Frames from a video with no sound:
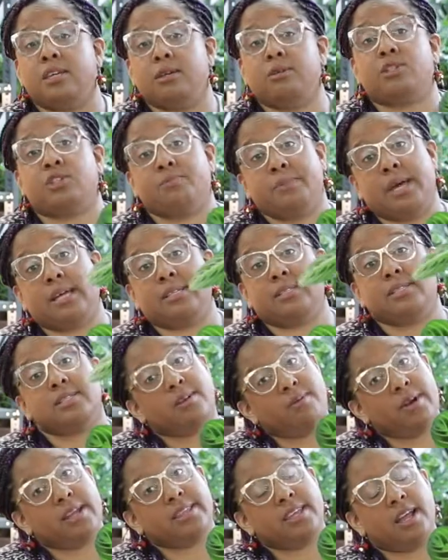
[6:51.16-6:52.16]
the huge
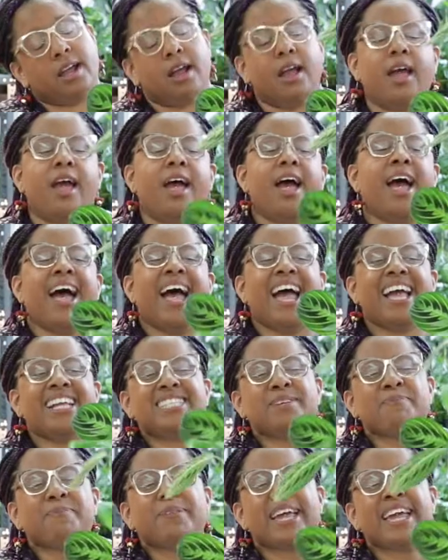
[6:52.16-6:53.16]
mess?
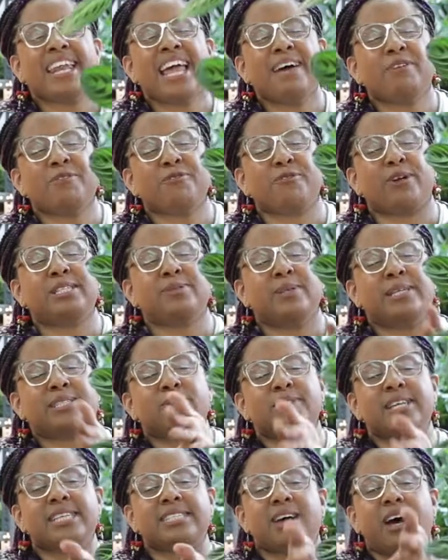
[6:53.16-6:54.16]
Does the plant have a front
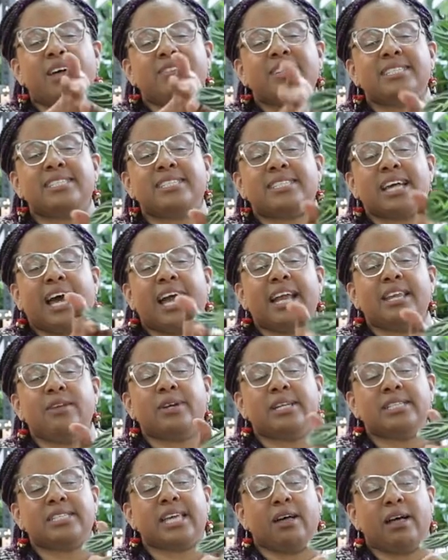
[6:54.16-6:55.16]
to it? So this, on this
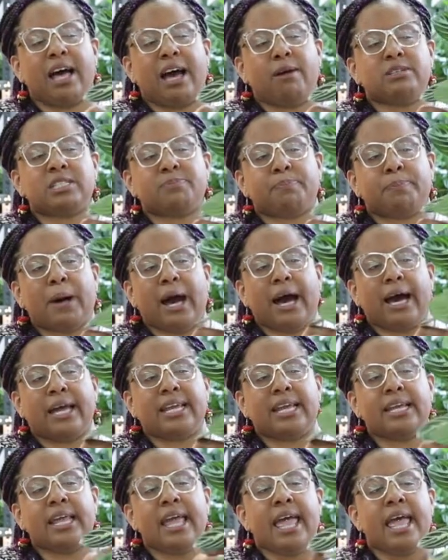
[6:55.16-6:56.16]
side, you can tell how it's
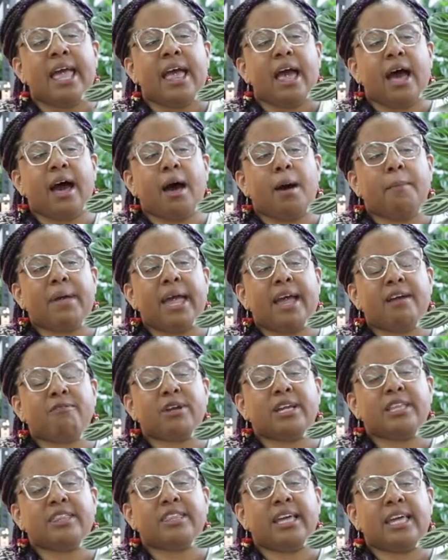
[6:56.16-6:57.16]
potted.
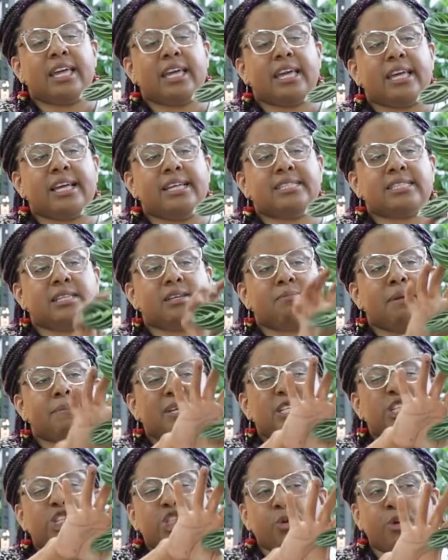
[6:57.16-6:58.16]
Everything is a
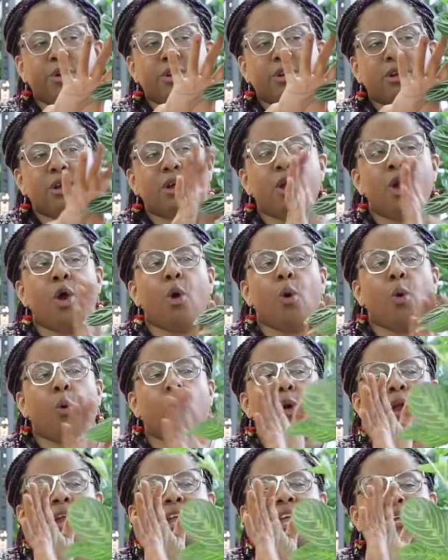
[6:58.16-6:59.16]
little maybe shorter,
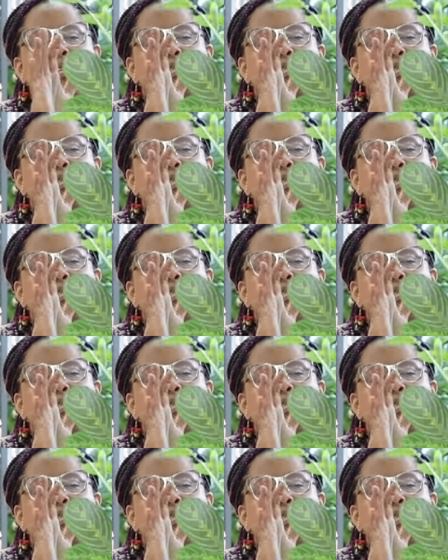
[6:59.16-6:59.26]
or